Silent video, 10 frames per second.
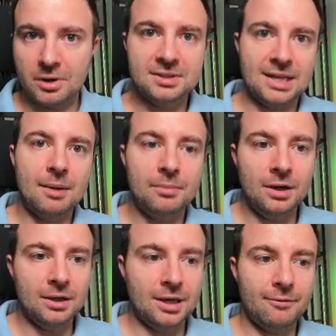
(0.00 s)
For
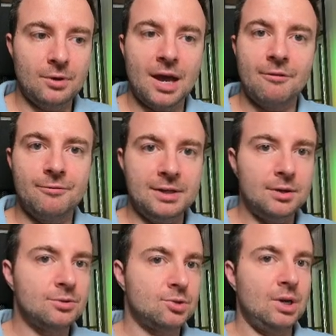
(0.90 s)
example, if you have
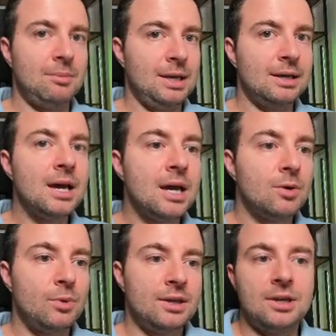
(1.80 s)
video streaming,
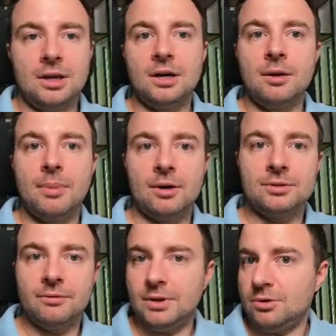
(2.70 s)
we care
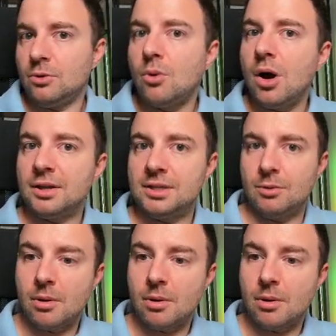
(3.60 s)
about the video quality.